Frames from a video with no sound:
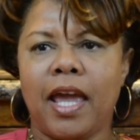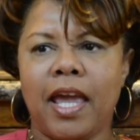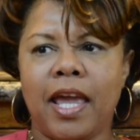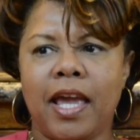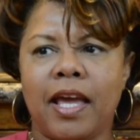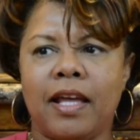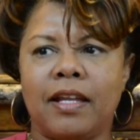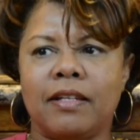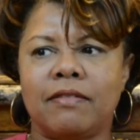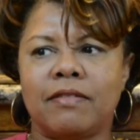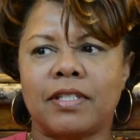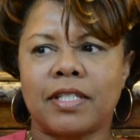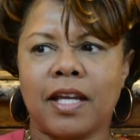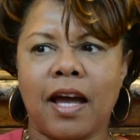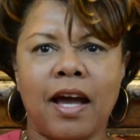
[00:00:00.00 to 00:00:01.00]
And
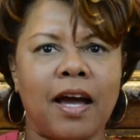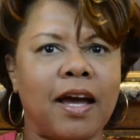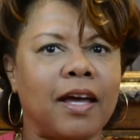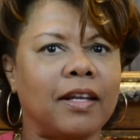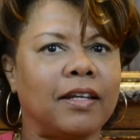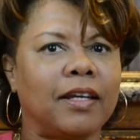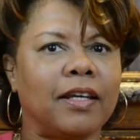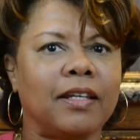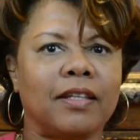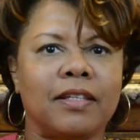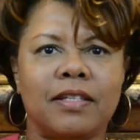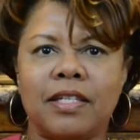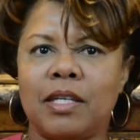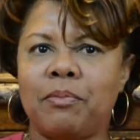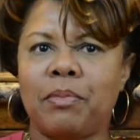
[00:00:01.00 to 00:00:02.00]
Scott and the
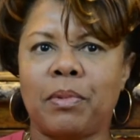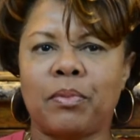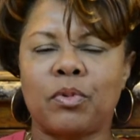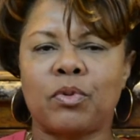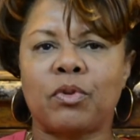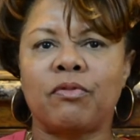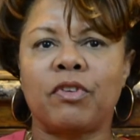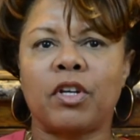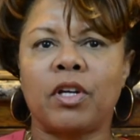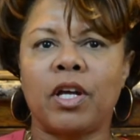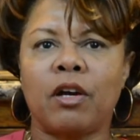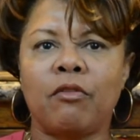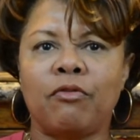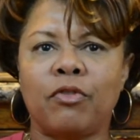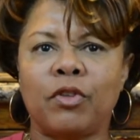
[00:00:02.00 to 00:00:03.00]
team members were very
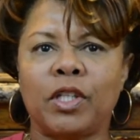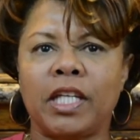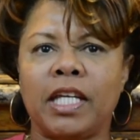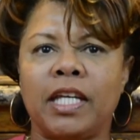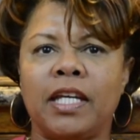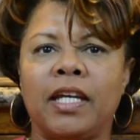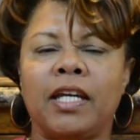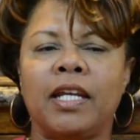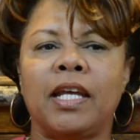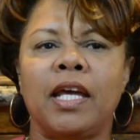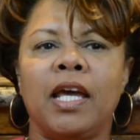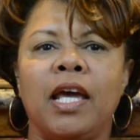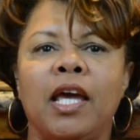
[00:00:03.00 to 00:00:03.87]
helpful in